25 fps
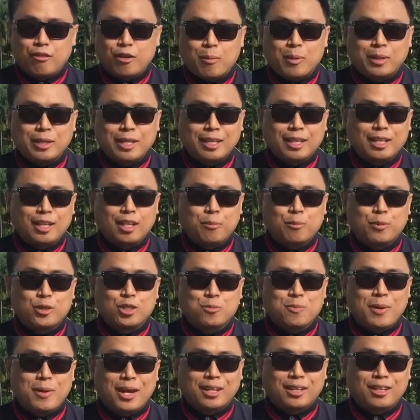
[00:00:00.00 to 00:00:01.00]
From a technical
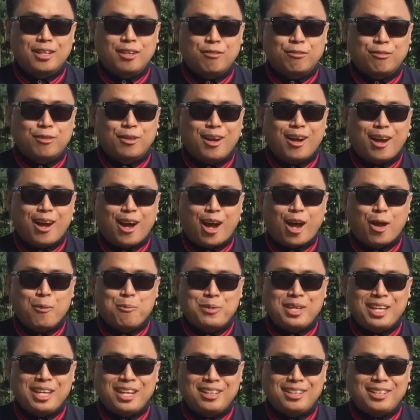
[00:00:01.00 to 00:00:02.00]
perspective, uh,
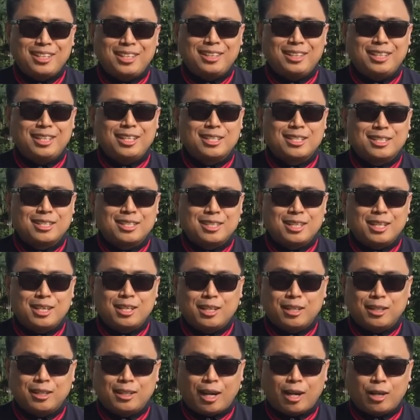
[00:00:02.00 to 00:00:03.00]
PLDT is
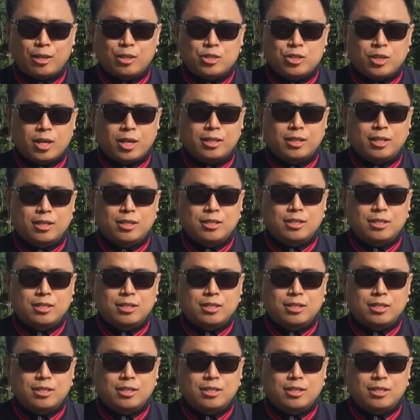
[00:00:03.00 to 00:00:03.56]
still in a downtrend.